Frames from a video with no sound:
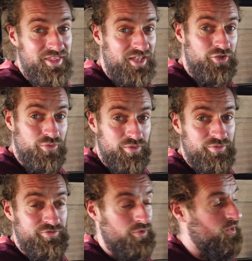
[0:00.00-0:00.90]
thank you
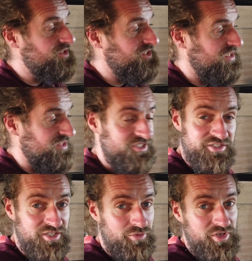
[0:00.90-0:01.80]
for watching this
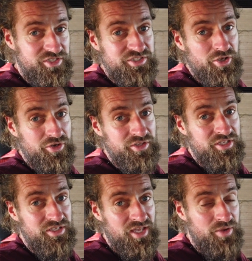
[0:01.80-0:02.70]
series on the
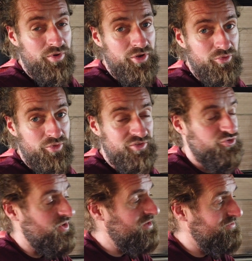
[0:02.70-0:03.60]

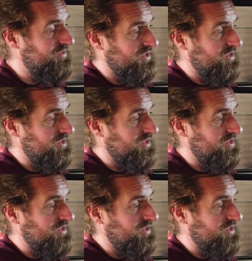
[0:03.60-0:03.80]
A112.